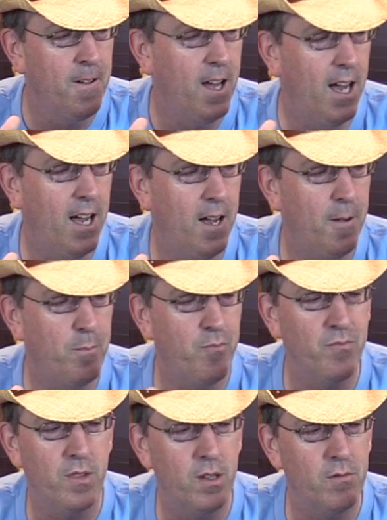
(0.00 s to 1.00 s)

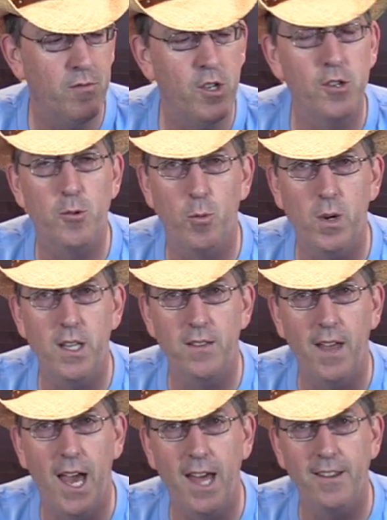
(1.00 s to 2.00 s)
Um, just read
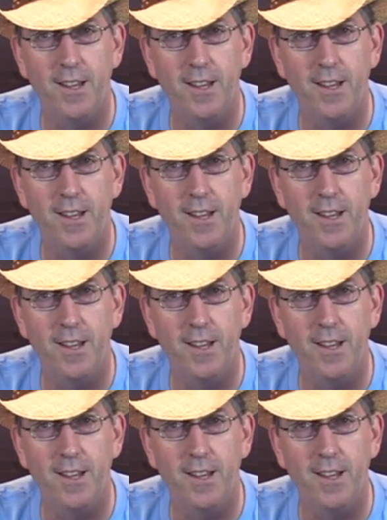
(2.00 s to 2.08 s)
that.